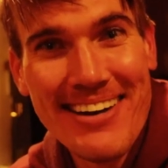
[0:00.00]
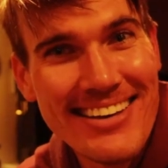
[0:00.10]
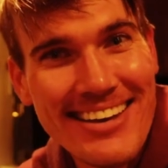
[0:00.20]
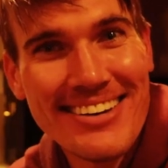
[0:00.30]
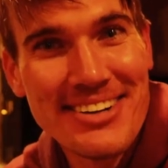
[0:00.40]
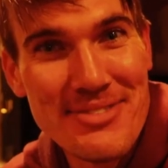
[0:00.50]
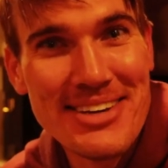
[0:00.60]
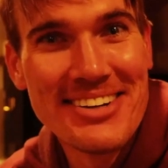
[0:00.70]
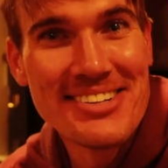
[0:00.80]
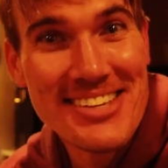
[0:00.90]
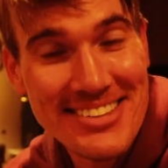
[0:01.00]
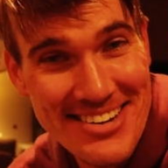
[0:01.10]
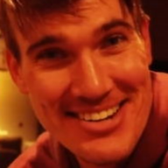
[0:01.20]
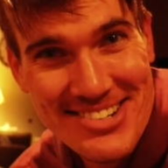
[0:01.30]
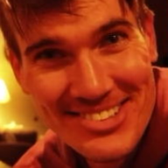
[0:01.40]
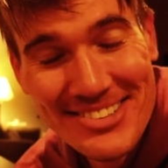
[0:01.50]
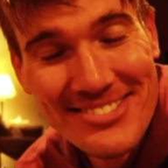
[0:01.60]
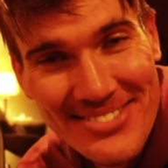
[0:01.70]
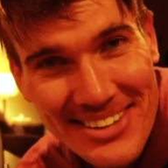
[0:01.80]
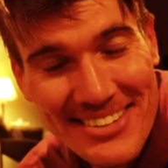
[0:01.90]
by 800 meters at
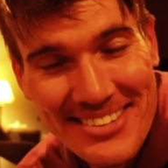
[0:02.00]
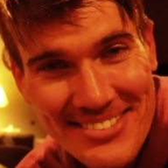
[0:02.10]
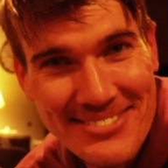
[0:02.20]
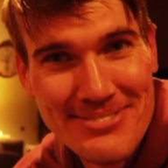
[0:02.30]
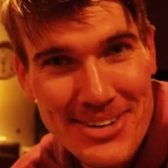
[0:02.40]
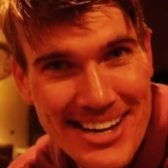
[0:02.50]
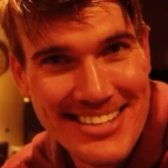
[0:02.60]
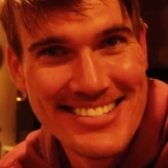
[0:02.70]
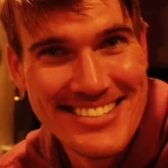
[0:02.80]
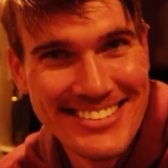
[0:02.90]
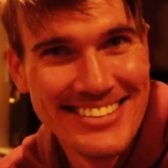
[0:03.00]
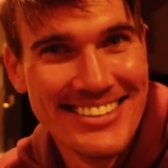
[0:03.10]
threshold with rest.